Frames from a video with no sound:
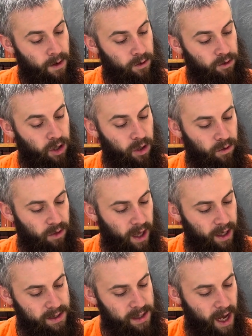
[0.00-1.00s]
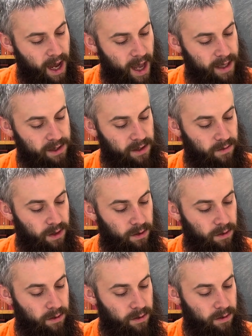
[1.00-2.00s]
Two things I ask of you
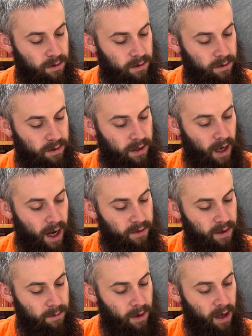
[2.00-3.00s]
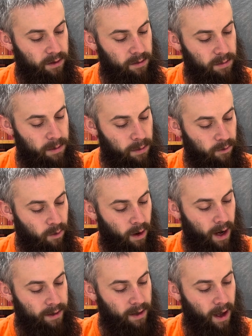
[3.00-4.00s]
deny them not to me before
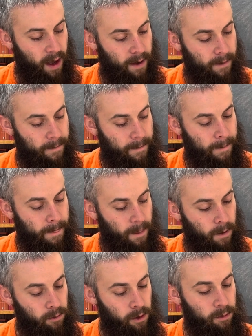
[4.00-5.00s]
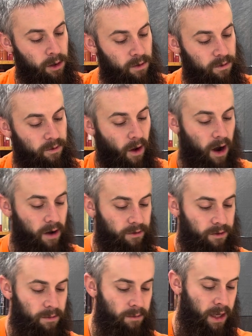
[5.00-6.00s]
I die. Remove far
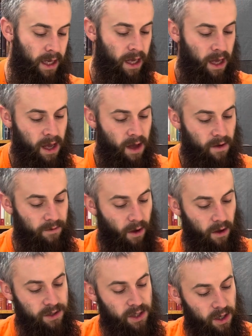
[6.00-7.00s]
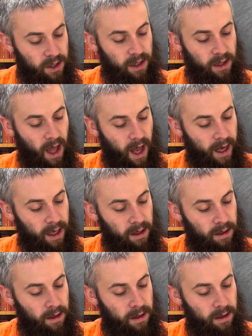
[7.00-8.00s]
from me falsehood and
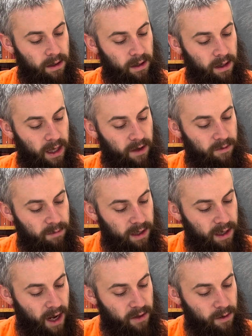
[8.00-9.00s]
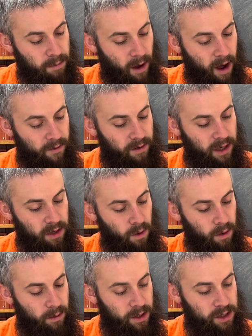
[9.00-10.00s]
lying. Give me neither poverty
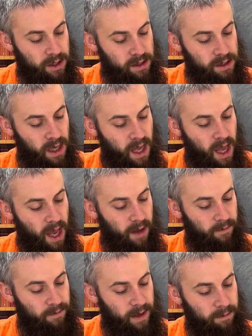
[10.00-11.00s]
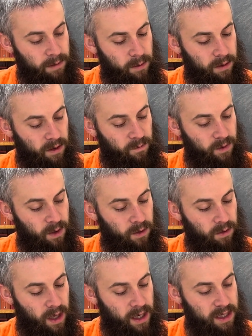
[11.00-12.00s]
nor riches, and feed me with the
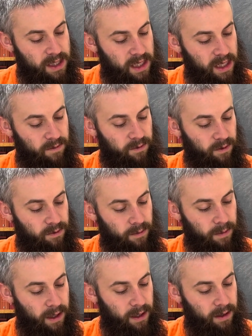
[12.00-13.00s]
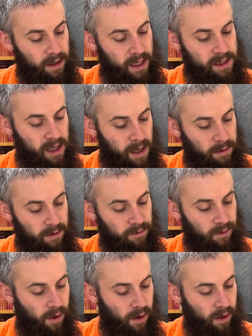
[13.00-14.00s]
food that is needful for me, lest I be
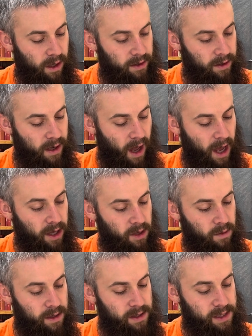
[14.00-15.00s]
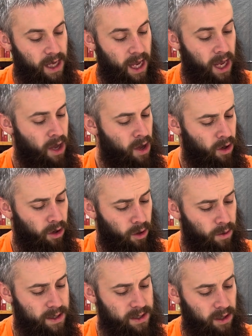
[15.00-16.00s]
full and deny you and say,
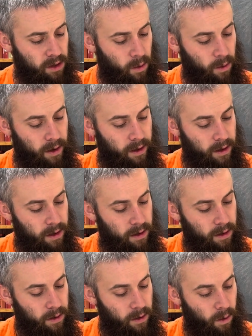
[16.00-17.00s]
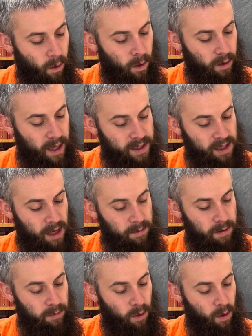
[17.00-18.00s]
Who is the Lord? Or lest I
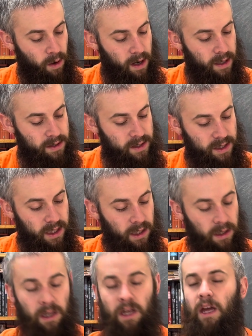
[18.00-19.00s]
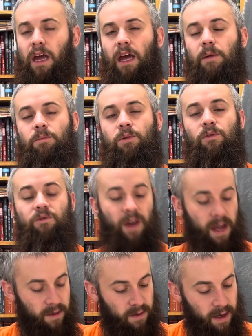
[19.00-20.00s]
be poor and steal and
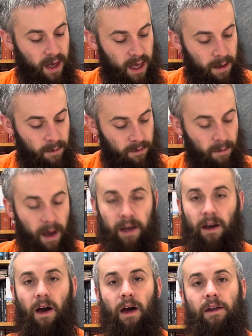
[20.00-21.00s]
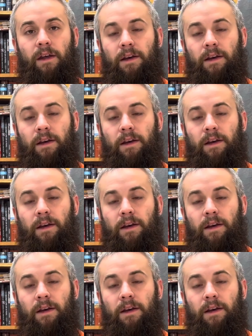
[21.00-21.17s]
profane the name of my God.